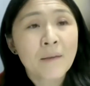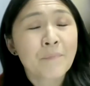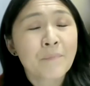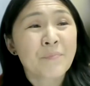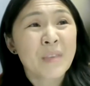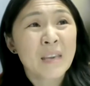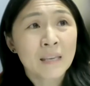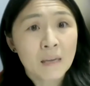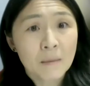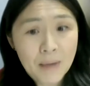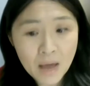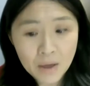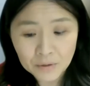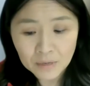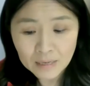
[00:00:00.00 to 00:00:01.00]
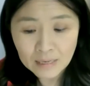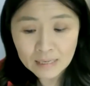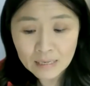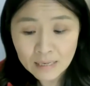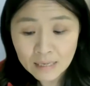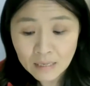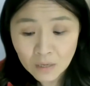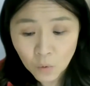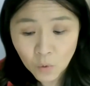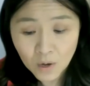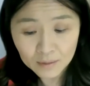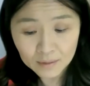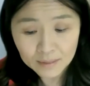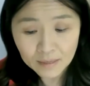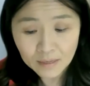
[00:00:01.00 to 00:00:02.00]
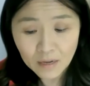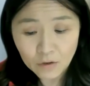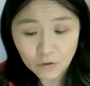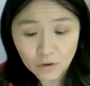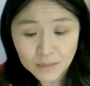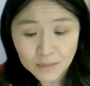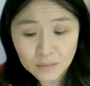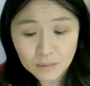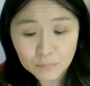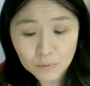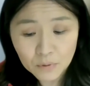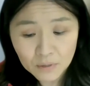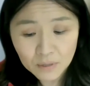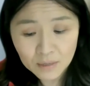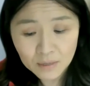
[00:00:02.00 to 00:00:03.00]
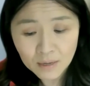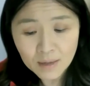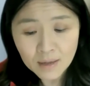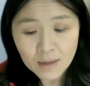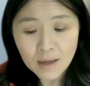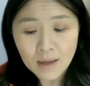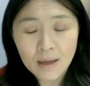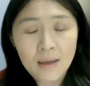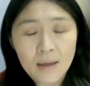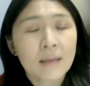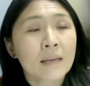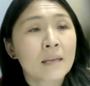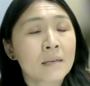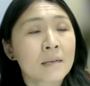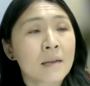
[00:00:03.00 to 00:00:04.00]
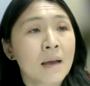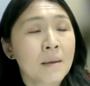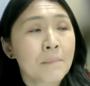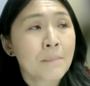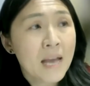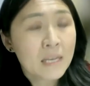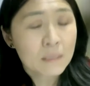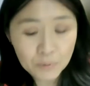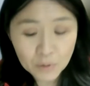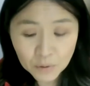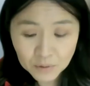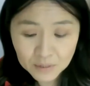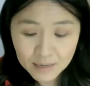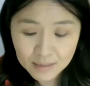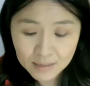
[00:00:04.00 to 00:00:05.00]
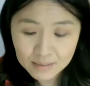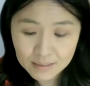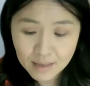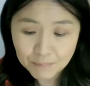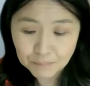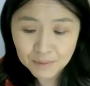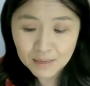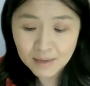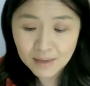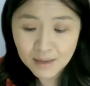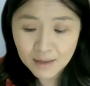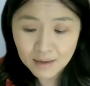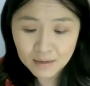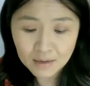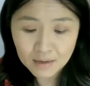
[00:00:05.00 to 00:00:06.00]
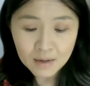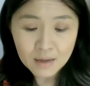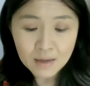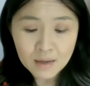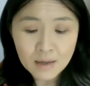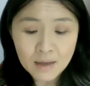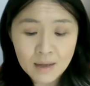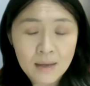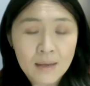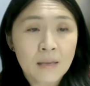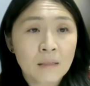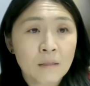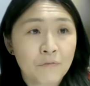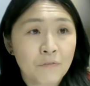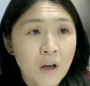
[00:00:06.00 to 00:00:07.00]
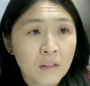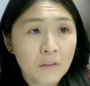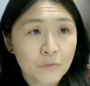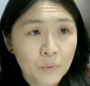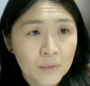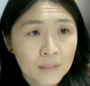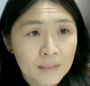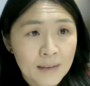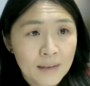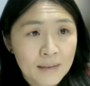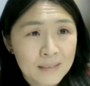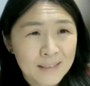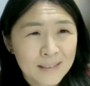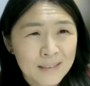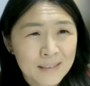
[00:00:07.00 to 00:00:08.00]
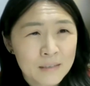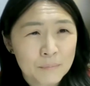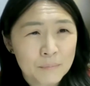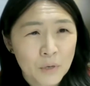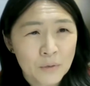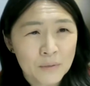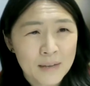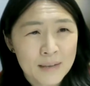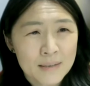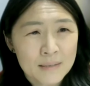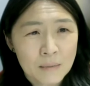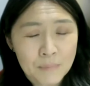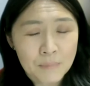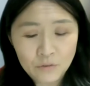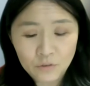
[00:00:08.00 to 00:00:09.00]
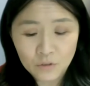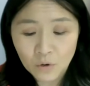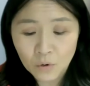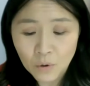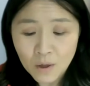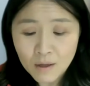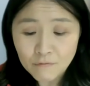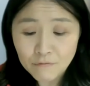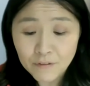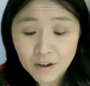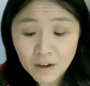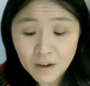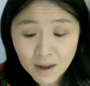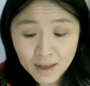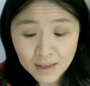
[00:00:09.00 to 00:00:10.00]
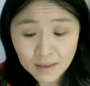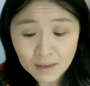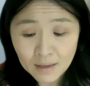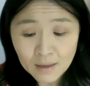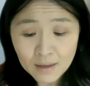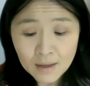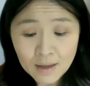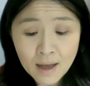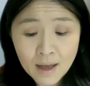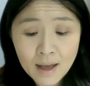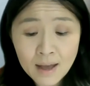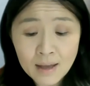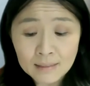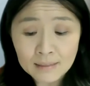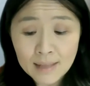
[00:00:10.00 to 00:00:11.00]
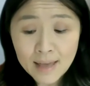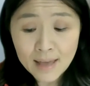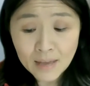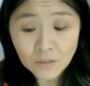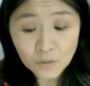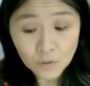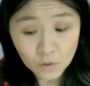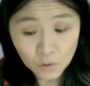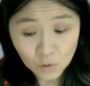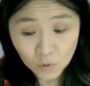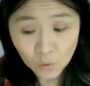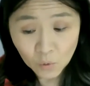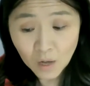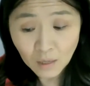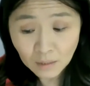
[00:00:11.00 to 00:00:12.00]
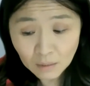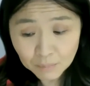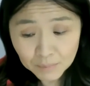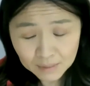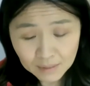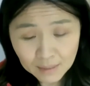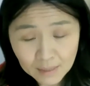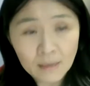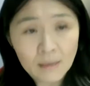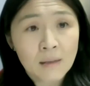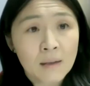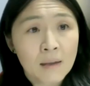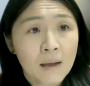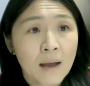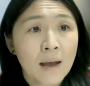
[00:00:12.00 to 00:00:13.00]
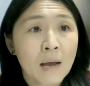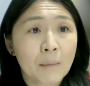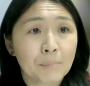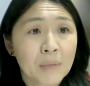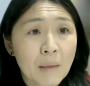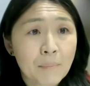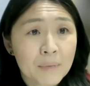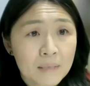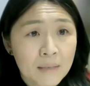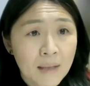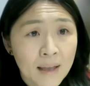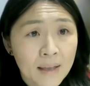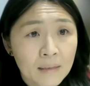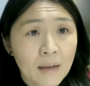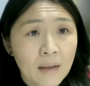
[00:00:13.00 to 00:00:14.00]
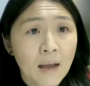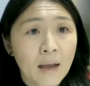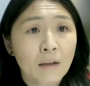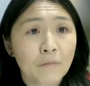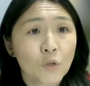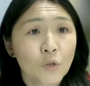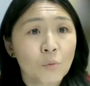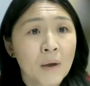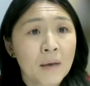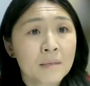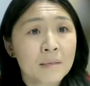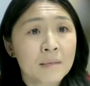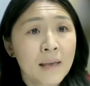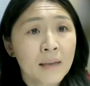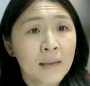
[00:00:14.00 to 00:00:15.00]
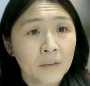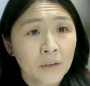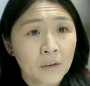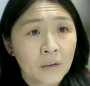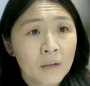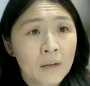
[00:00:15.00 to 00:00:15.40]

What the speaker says: thinking about inequality across the board, in mass protests that began in the fall of 2019 to protest a metro fare hike, led to ultimately a plebiscite a few months later,